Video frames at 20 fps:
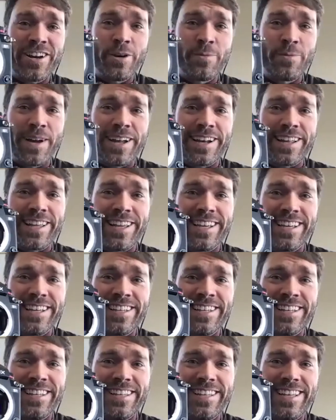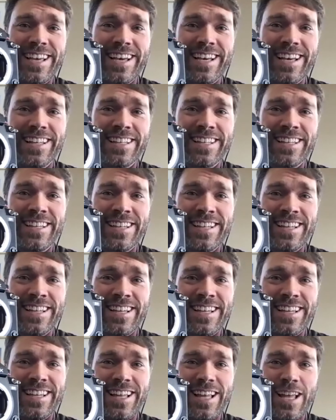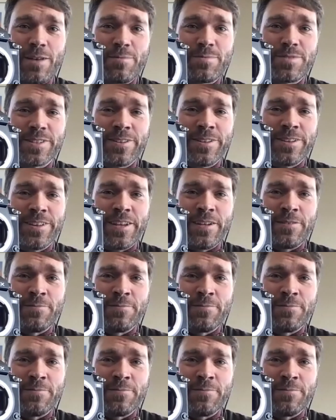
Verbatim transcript: your body. And your back. Go to yeah. go to. Absolutely. They told me